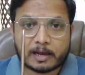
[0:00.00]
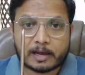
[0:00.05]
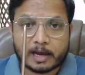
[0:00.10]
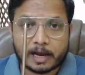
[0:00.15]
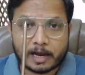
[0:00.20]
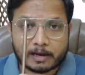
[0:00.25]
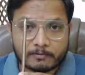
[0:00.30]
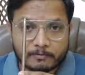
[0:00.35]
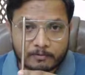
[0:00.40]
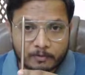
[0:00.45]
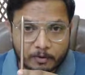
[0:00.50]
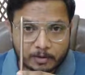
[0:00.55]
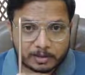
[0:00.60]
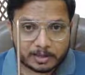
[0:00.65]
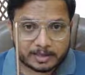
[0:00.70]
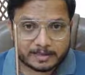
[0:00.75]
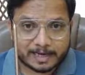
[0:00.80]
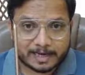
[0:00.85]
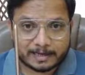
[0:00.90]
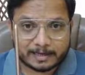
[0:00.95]
and for
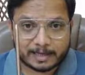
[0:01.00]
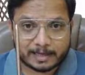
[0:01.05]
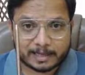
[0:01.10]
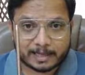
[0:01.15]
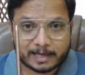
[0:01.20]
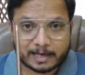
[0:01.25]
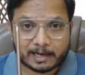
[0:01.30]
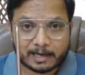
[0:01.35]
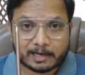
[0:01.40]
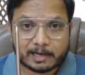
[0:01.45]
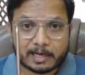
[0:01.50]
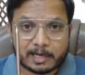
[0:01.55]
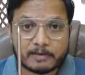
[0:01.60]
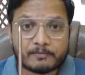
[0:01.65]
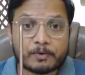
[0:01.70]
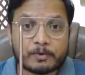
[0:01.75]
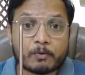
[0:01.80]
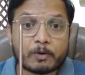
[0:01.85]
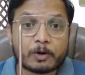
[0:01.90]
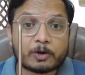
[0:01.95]
this antenna if
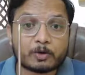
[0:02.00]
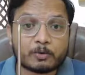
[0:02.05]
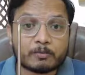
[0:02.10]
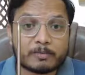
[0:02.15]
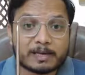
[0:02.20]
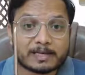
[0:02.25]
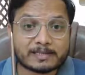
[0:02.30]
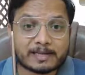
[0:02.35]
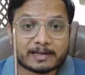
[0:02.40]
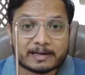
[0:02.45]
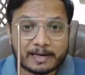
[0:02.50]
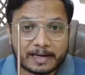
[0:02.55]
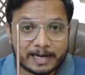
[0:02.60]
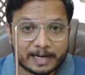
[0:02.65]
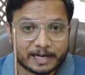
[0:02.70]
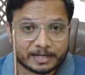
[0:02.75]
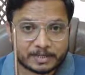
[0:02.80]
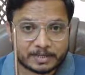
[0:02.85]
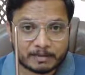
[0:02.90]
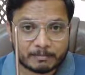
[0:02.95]
you want to measure
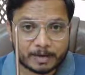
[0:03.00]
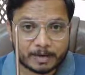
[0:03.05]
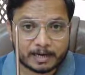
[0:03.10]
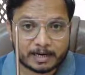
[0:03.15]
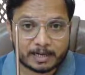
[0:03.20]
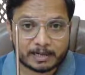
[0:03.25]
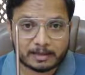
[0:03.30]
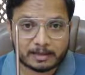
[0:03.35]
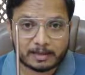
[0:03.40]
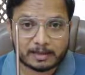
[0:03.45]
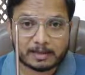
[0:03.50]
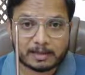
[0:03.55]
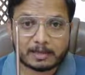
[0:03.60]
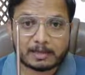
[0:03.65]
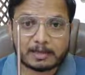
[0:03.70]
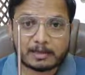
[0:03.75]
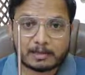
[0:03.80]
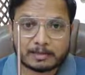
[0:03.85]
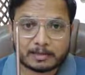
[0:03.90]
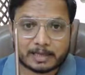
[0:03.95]
radiation pattern
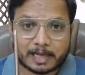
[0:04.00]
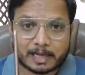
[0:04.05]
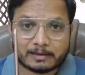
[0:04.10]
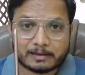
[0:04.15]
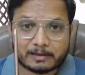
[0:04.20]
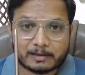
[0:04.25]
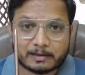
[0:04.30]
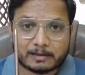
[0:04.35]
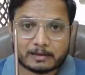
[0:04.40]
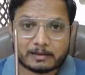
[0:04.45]
then